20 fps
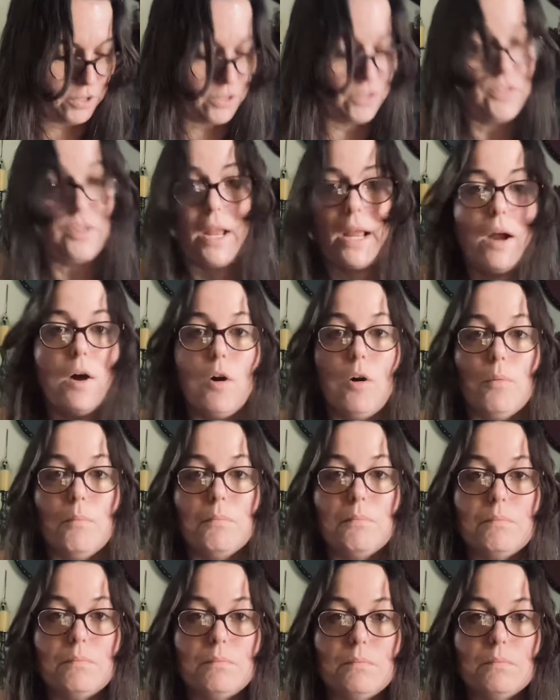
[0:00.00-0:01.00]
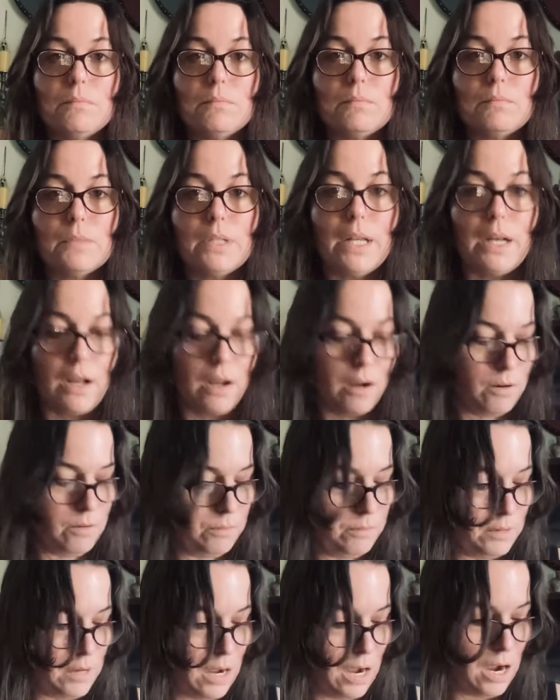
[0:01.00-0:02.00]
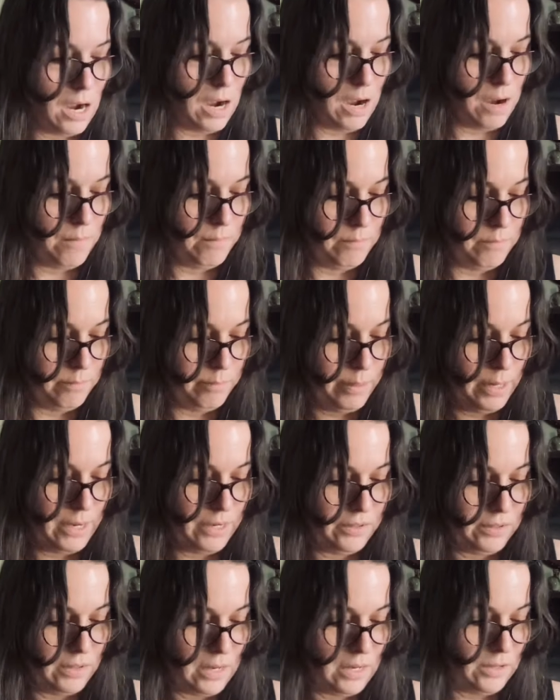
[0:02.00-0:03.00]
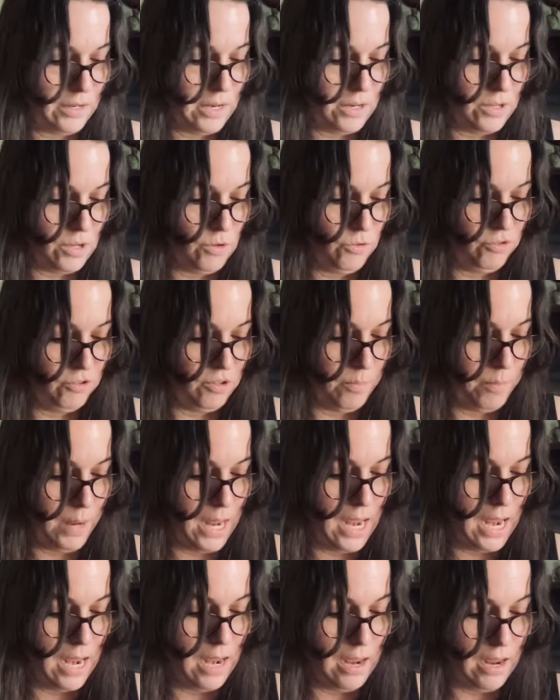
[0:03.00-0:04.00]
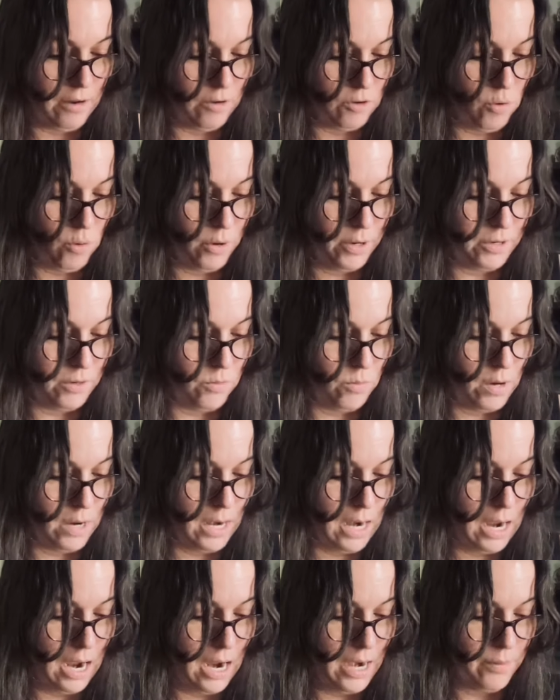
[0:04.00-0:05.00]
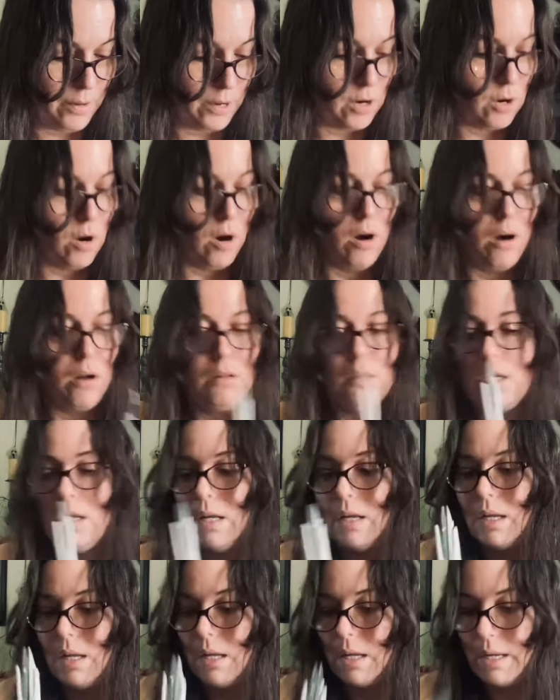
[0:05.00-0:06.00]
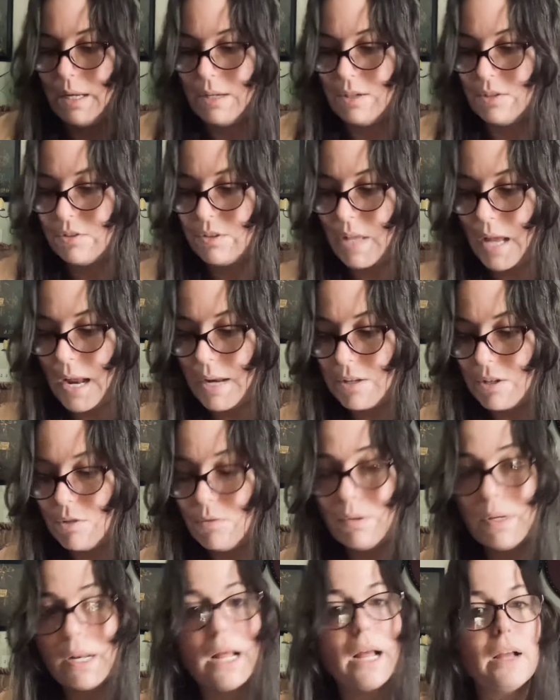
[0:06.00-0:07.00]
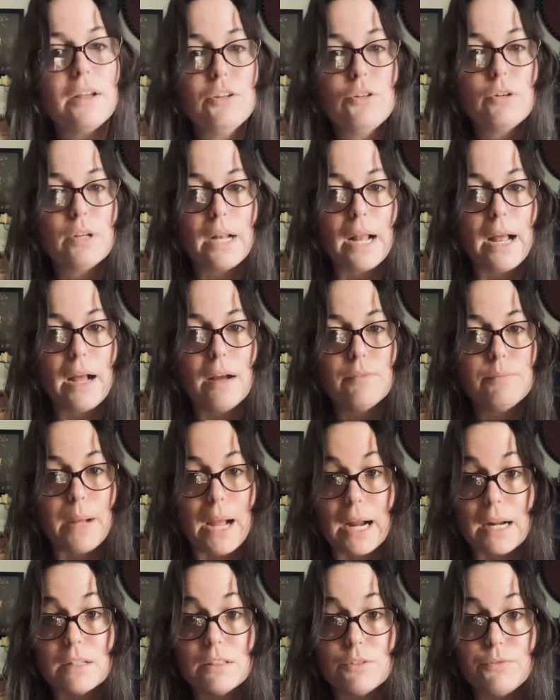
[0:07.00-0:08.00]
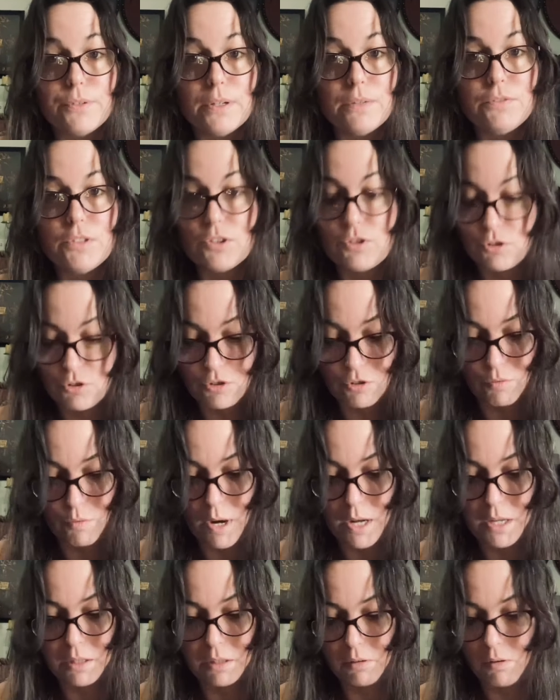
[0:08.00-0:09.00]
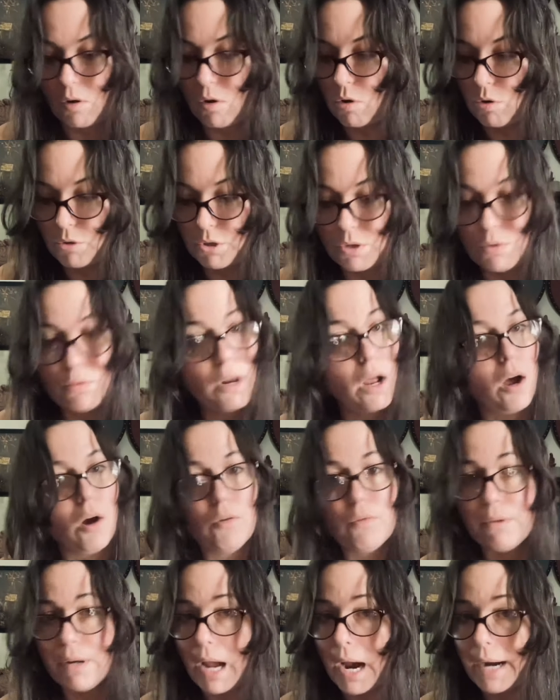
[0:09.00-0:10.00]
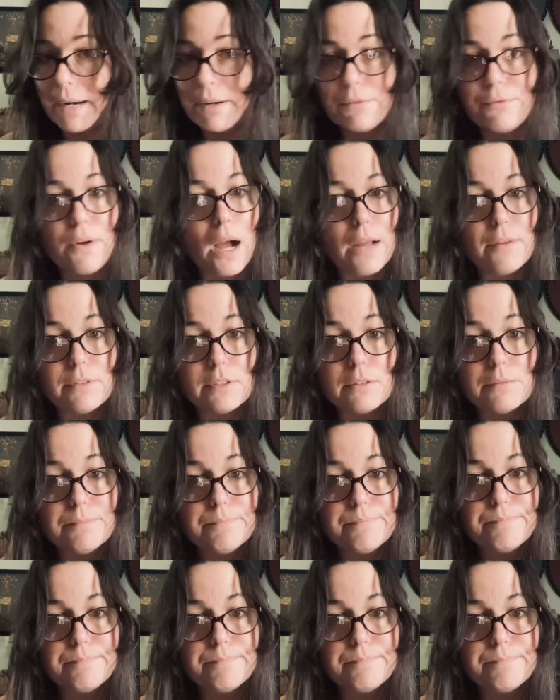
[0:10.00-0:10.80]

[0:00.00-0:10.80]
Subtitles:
to stay home, you know? But it used to be, according to what I recall, is that you could have back in the 50s just a regular old, you know, 9-to-5er,